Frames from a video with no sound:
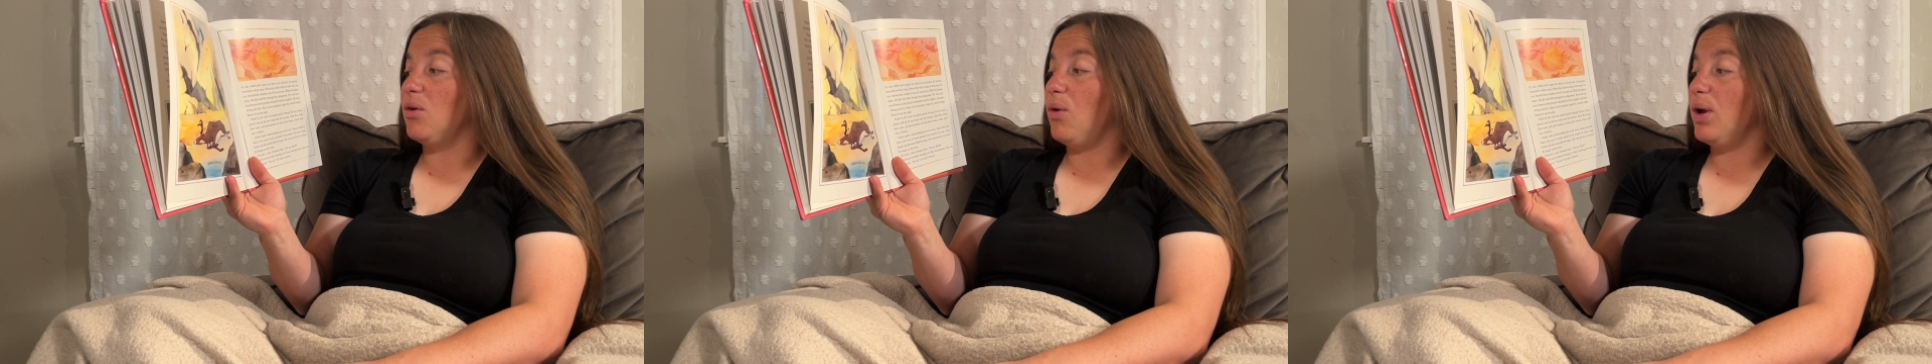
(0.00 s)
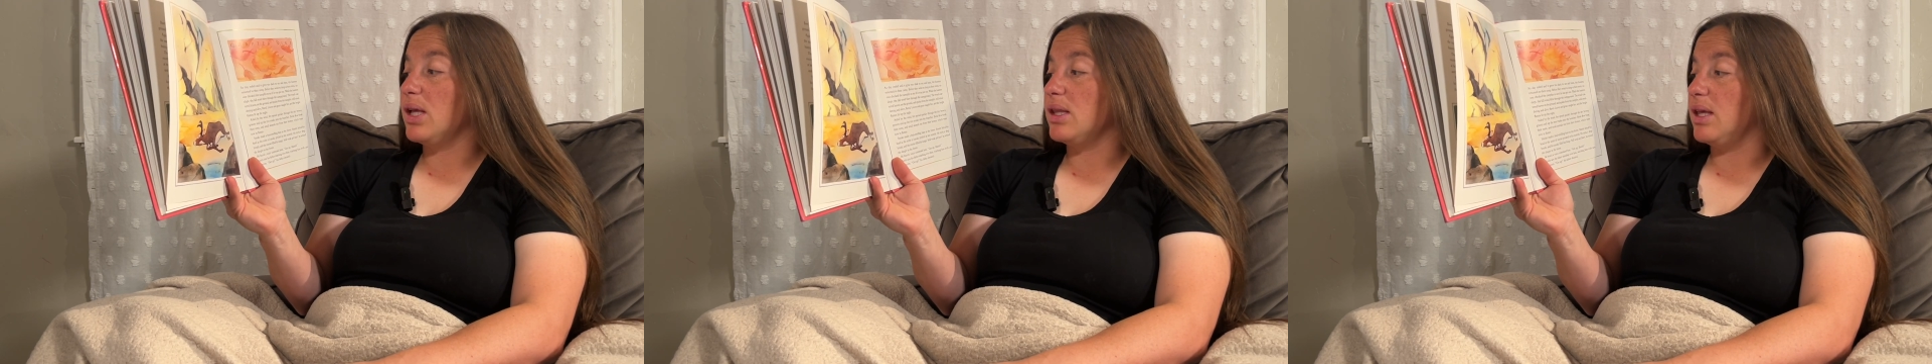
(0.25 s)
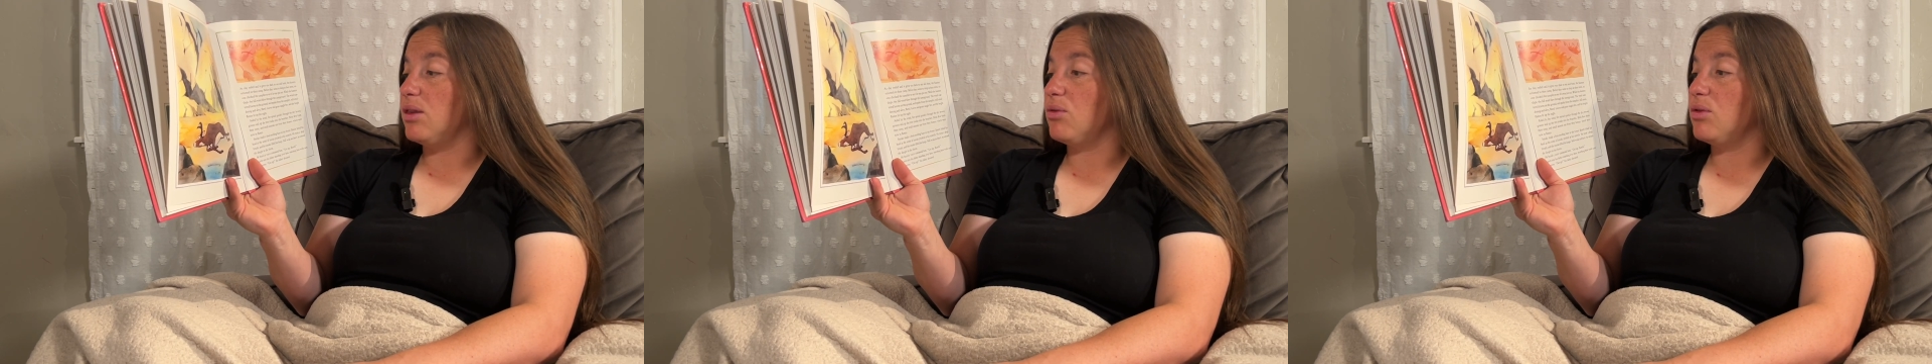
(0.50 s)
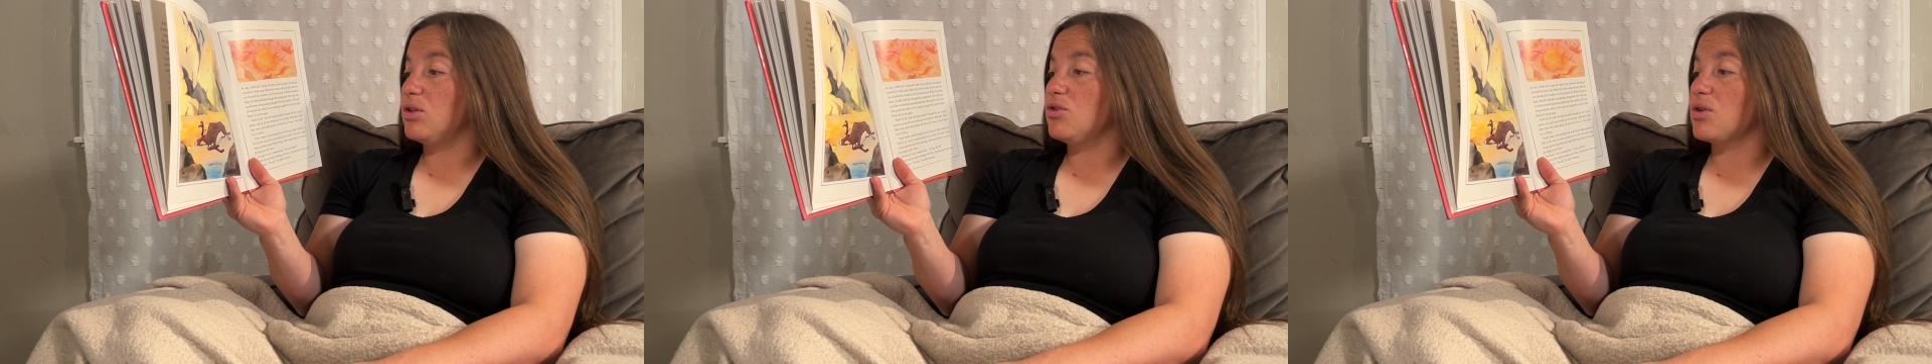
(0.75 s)
quickly
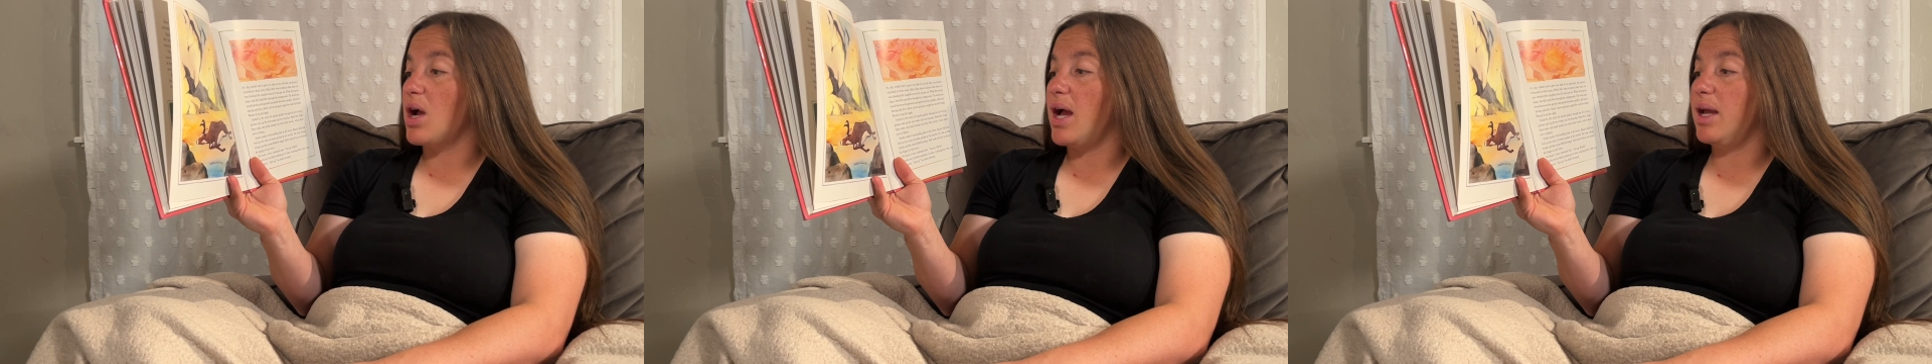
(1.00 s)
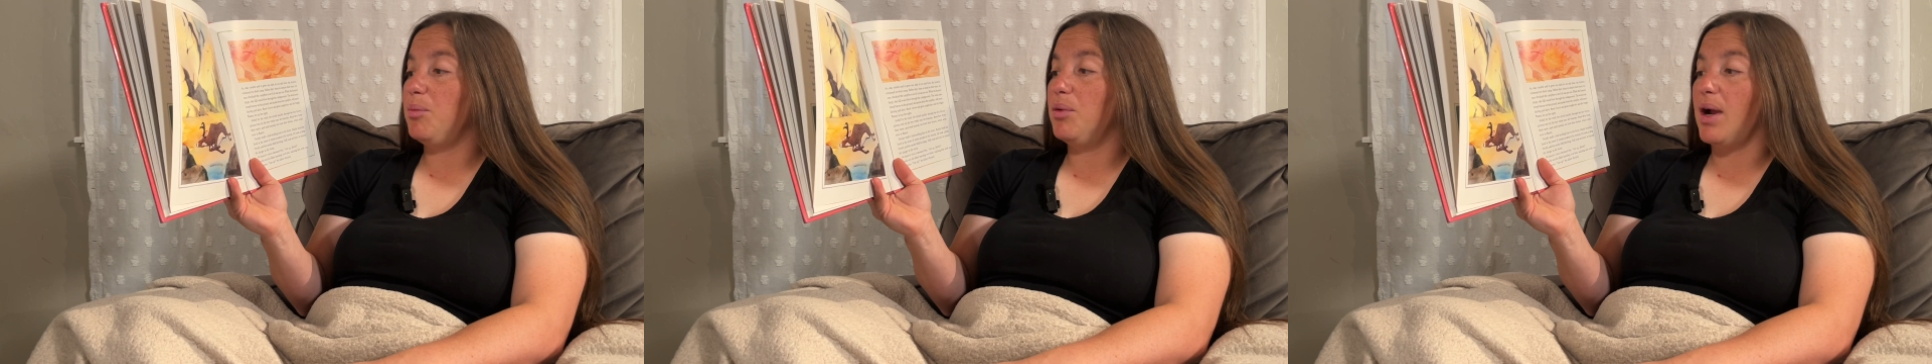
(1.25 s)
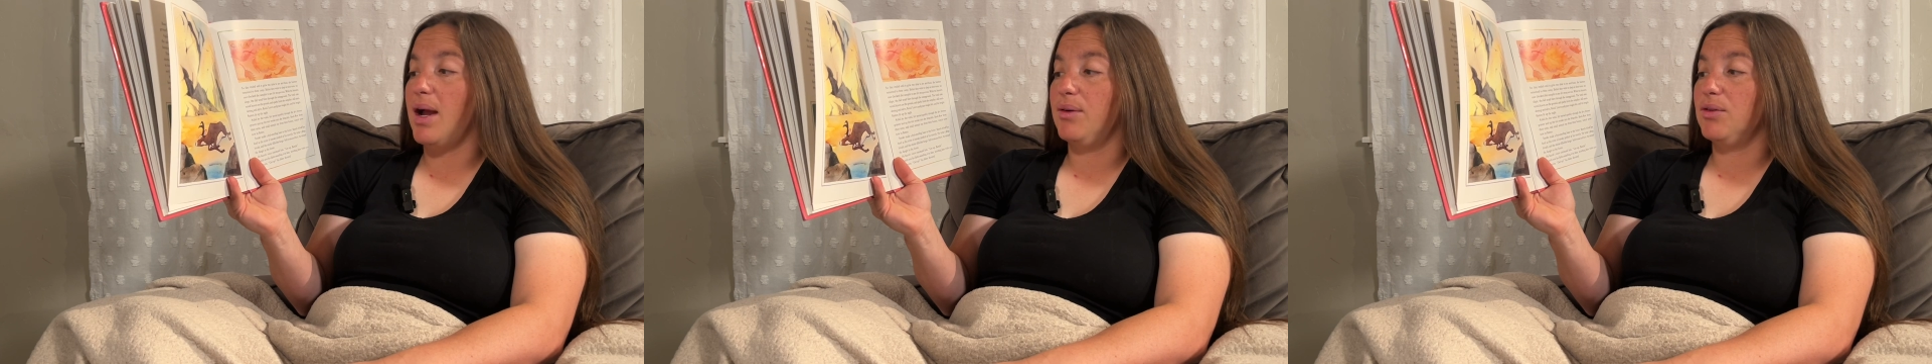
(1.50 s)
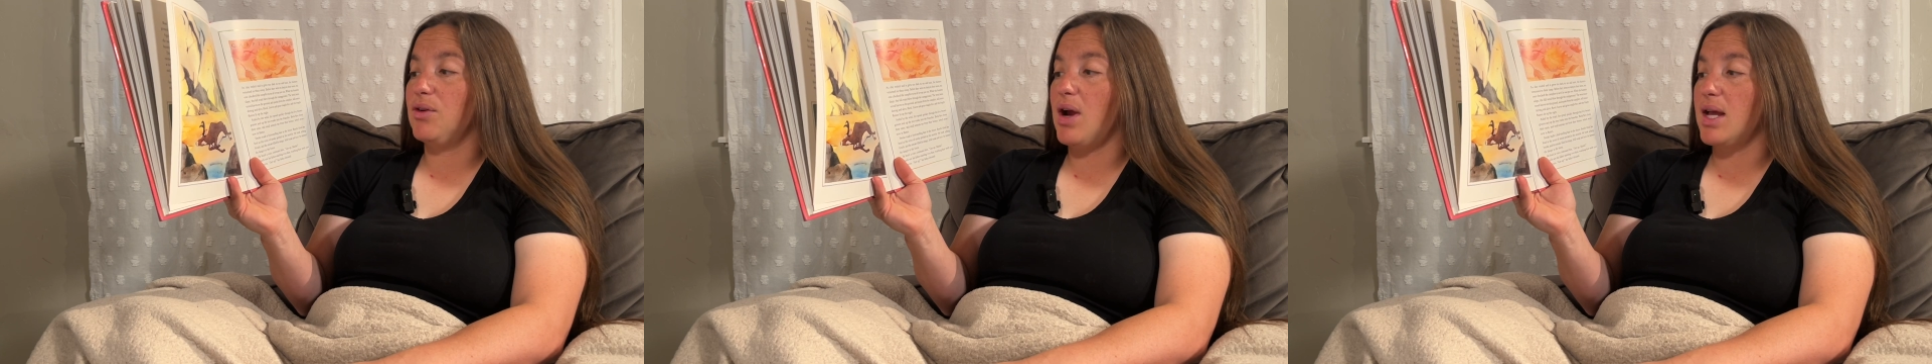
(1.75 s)
through the dry
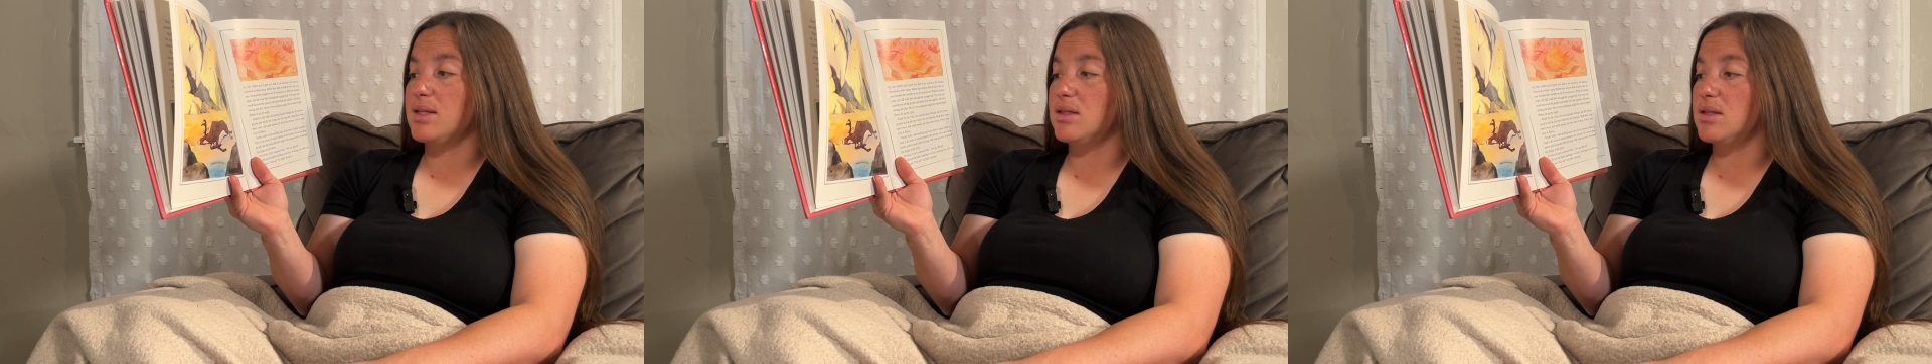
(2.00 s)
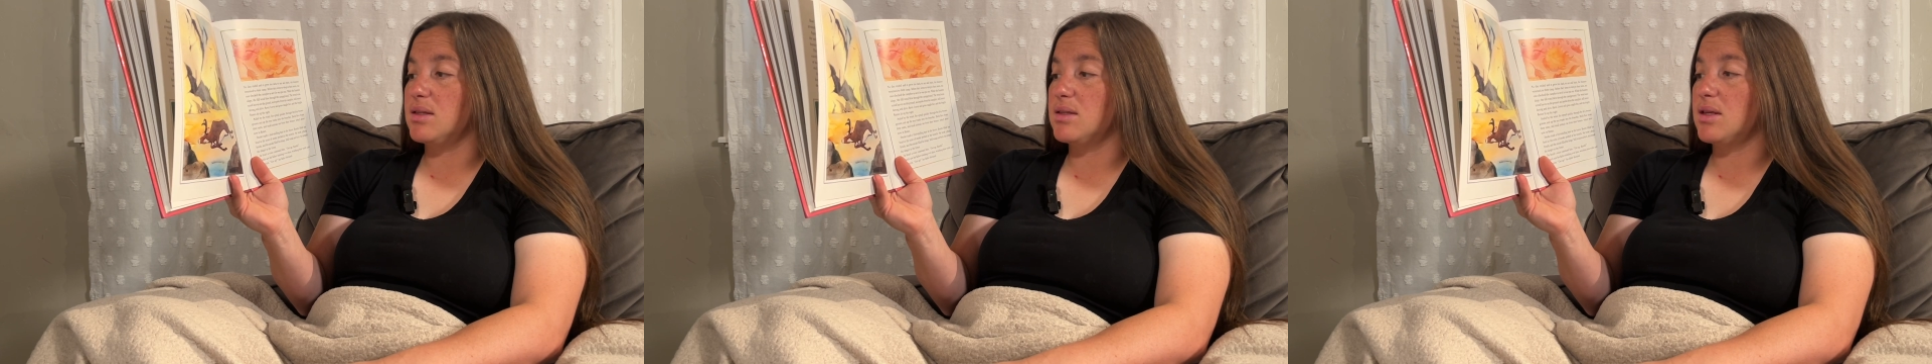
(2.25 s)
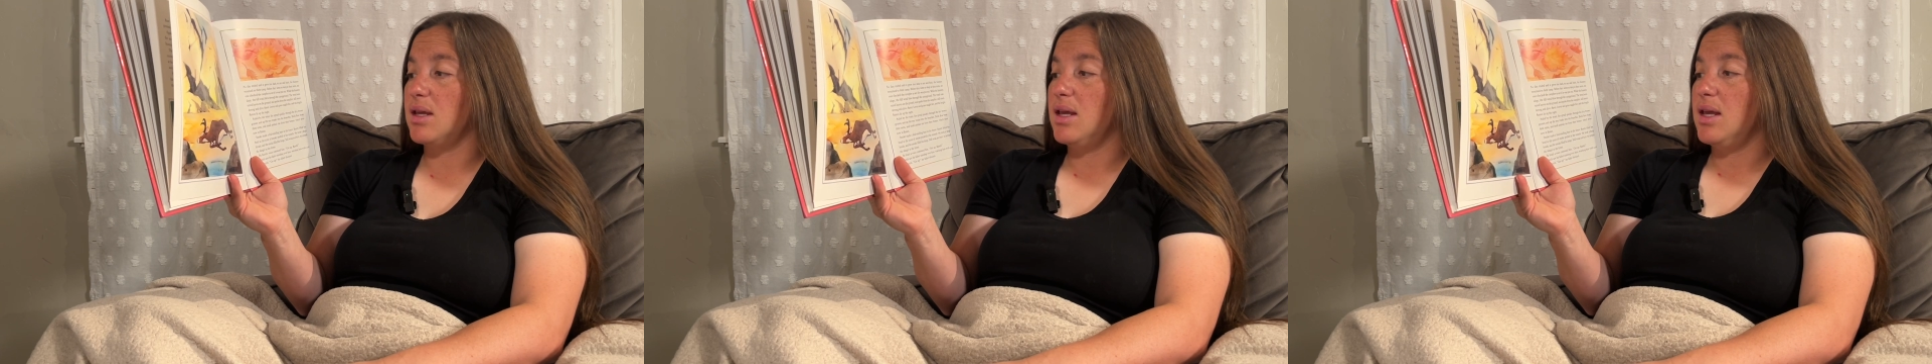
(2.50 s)
brown grasses